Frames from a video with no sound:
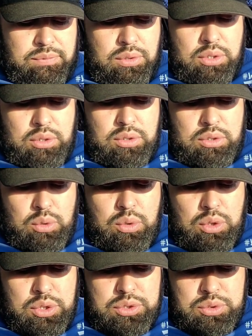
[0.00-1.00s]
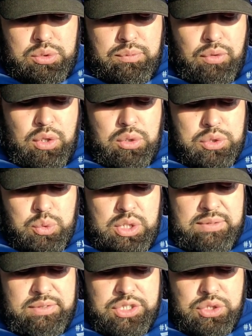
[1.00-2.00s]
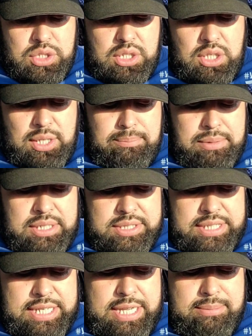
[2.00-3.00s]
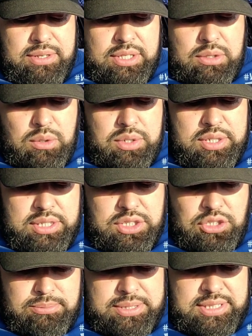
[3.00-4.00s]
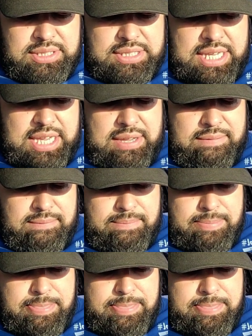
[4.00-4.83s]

For, for whosoever should call upon the name of the Lord shall be saved.